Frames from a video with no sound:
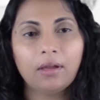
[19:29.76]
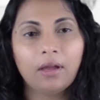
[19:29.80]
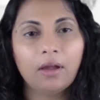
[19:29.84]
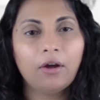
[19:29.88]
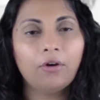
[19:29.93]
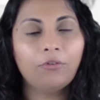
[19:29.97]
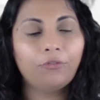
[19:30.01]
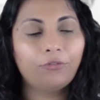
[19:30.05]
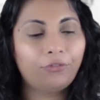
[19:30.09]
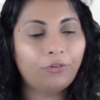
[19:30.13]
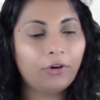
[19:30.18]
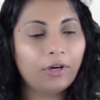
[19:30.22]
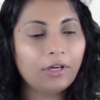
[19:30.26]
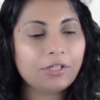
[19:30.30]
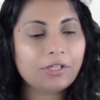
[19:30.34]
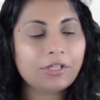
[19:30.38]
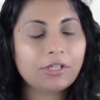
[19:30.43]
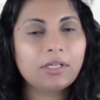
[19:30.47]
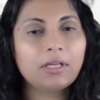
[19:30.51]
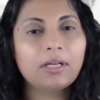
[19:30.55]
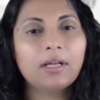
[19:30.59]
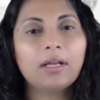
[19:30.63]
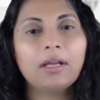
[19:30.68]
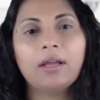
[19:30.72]

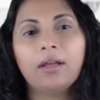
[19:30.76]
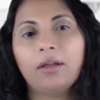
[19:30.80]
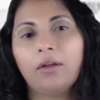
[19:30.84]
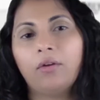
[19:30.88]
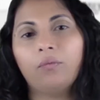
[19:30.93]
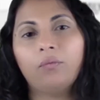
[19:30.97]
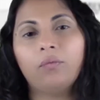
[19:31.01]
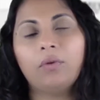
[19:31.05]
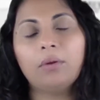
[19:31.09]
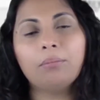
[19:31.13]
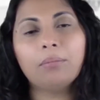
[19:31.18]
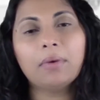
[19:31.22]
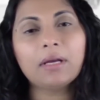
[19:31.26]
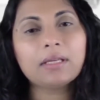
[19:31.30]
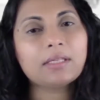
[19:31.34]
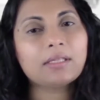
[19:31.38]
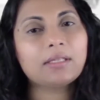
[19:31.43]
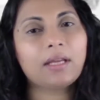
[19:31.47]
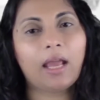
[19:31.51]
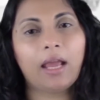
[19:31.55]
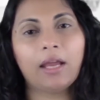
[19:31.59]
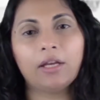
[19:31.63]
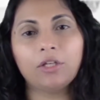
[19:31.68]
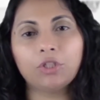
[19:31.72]
First, we
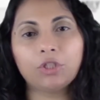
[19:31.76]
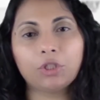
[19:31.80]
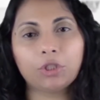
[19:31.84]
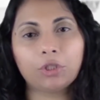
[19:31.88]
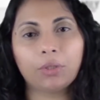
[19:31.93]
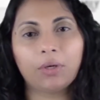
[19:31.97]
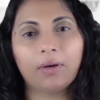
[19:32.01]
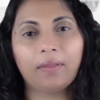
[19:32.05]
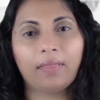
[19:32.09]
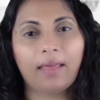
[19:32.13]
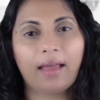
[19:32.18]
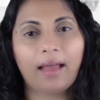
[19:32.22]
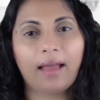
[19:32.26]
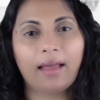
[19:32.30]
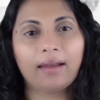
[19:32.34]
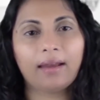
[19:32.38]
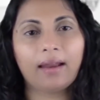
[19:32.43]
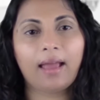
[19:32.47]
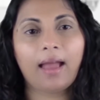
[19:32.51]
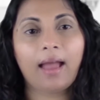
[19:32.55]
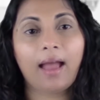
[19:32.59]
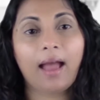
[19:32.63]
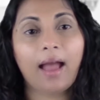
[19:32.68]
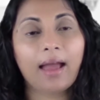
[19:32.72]
must ensure that
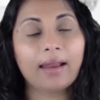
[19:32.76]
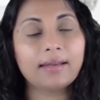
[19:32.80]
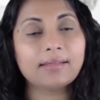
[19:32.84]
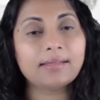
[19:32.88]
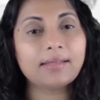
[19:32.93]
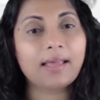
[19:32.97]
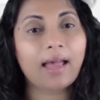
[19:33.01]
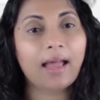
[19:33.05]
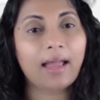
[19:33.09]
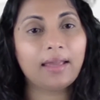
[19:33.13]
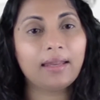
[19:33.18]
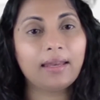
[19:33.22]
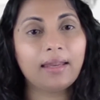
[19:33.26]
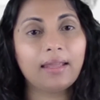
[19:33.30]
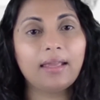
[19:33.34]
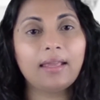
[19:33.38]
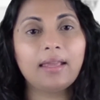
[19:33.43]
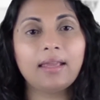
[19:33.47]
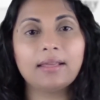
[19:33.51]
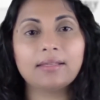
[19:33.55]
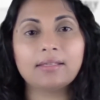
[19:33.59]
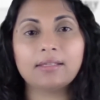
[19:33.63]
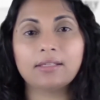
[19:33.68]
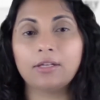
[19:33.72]
anxiety
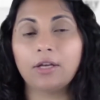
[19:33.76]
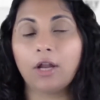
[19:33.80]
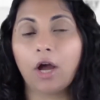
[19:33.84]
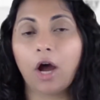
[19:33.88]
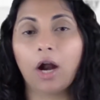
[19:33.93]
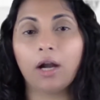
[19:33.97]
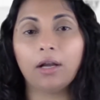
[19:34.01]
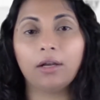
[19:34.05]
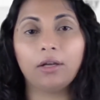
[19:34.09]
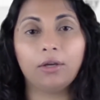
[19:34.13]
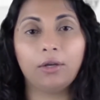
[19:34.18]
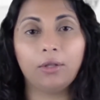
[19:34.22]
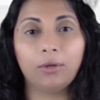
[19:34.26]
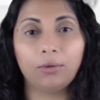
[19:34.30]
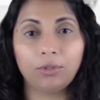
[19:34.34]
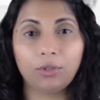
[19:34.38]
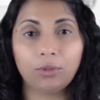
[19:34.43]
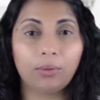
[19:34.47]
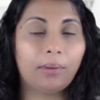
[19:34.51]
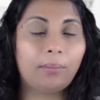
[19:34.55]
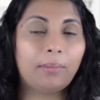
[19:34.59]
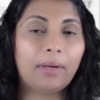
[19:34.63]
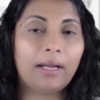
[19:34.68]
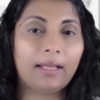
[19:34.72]
is not due
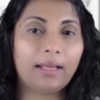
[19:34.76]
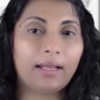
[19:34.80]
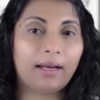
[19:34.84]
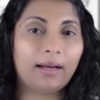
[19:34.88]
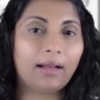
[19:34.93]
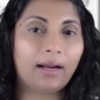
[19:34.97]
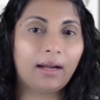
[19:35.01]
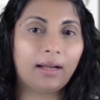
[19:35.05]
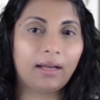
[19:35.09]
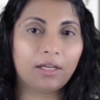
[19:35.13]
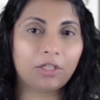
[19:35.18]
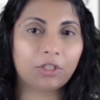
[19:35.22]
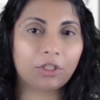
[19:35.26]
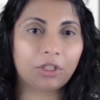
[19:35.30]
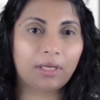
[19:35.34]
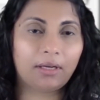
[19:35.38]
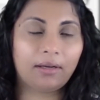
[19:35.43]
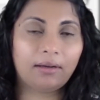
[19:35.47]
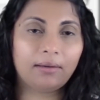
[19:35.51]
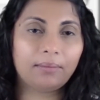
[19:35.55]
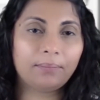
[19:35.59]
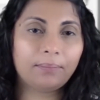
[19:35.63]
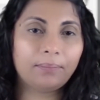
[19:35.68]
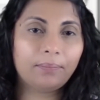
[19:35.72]
to a medical
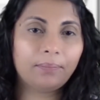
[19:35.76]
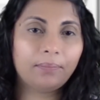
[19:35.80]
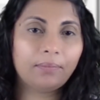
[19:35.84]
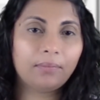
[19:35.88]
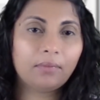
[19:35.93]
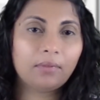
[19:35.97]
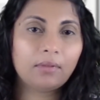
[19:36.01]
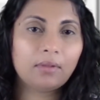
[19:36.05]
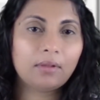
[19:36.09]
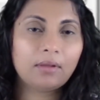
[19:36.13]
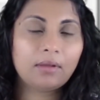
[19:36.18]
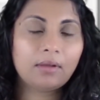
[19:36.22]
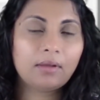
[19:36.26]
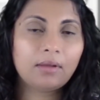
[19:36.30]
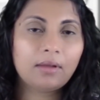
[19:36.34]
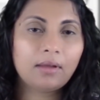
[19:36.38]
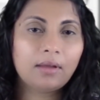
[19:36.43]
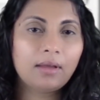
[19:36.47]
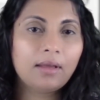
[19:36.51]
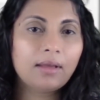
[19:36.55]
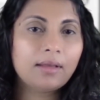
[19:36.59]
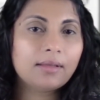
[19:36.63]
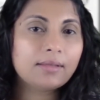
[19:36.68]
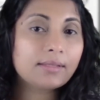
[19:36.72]
condition.
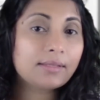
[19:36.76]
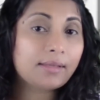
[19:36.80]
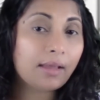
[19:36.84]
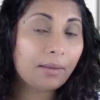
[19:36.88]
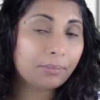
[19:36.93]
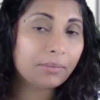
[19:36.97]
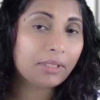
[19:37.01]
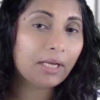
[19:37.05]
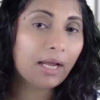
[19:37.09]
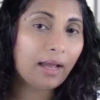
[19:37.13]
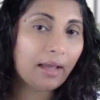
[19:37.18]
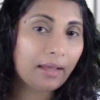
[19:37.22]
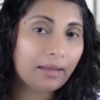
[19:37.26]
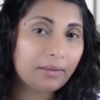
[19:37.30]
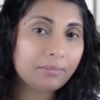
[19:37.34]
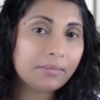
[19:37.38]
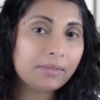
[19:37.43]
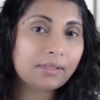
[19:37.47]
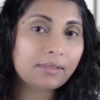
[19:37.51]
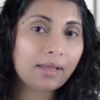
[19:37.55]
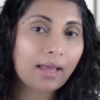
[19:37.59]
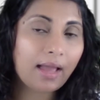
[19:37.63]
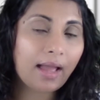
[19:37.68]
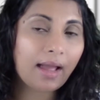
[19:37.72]

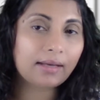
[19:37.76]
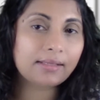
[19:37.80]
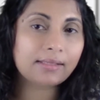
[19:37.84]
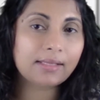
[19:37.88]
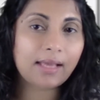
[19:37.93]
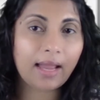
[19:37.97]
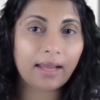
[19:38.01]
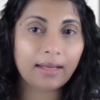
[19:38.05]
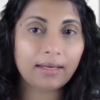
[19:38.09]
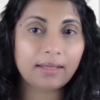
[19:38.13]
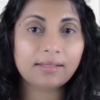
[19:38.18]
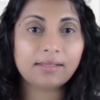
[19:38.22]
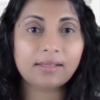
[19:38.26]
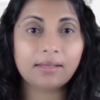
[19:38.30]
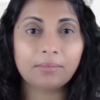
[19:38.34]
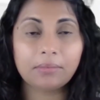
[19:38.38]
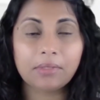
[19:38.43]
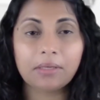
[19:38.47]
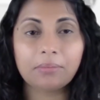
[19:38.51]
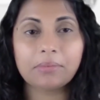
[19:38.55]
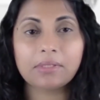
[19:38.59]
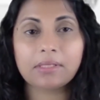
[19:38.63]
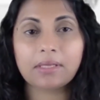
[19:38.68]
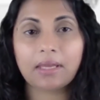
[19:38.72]
Sometimes anxiety
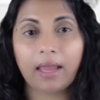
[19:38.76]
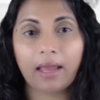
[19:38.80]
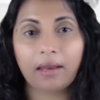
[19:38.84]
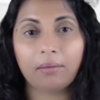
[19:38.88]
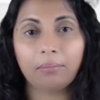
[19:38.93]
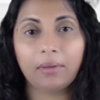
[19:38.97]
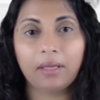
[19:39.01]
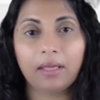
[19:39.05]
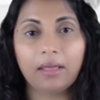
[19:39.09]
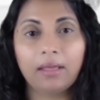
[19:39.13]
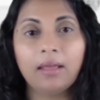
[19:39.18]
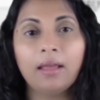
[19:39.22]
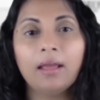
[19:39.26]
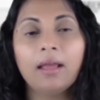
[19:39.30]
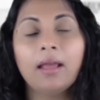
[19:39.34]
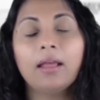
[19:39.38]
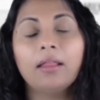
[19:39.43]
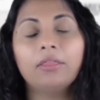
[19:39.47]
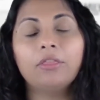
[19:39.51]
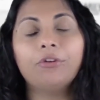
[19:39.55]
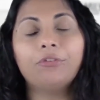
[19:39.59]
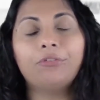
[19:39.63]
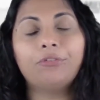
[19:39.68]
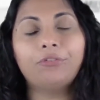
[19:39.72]
symptoms can be
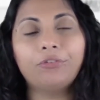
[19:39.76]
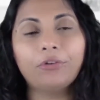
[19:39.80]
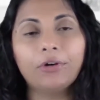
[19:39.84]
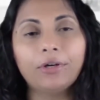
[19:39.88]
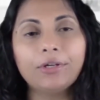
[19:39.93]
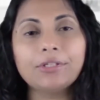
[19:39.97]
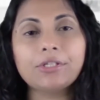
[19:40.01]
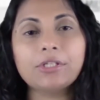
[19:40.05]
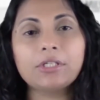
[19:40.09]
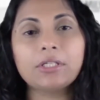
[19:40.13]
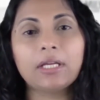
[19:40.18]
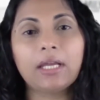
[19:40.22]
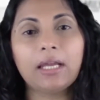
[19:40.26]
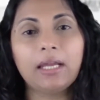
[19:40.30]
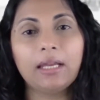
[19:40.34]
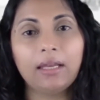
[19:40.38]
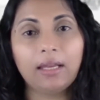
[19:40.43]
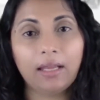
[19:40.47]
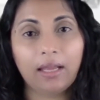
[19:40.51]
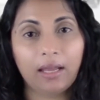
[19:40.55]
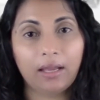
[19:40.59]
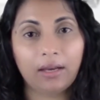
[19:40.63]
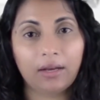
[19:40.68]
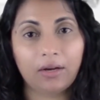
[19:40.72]
the first
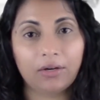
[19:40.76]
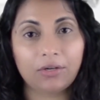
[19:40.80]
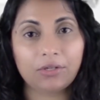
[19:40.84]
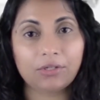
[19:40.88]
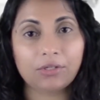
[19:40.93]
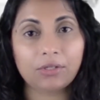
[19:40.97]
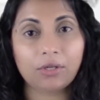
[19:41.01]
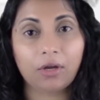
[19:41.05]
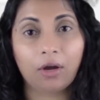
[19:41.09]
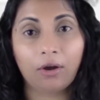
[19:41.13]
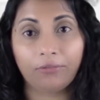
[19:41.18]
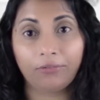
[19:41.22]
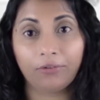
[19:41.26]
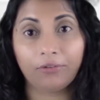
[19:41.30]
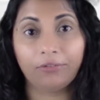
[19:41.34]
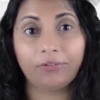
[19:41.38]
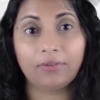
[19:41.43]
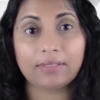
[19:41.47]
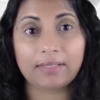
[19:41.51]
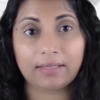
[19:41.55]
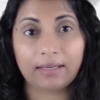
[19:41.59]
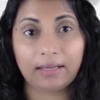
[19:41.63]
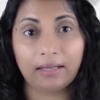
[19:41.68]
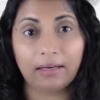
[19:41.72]
indicators of a
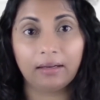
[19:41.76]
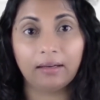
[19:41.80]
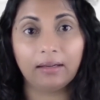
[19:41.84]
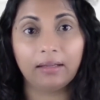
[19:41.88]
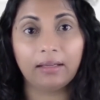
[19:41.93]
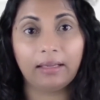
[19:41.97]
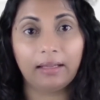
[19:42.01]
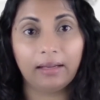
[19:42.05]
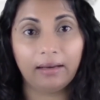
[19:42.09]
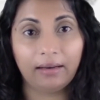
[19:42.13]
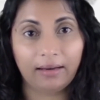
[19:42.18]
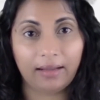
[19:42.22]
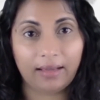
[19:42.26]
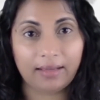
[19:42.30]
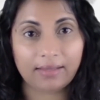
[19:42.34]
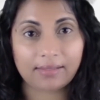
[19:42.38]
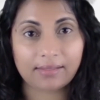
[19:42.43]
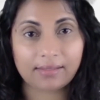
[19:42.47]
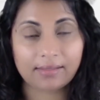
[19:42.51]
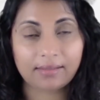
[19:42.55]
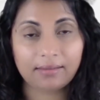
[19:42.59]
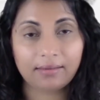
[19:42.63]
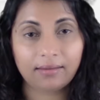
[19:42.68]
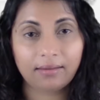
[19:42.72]
physical illness.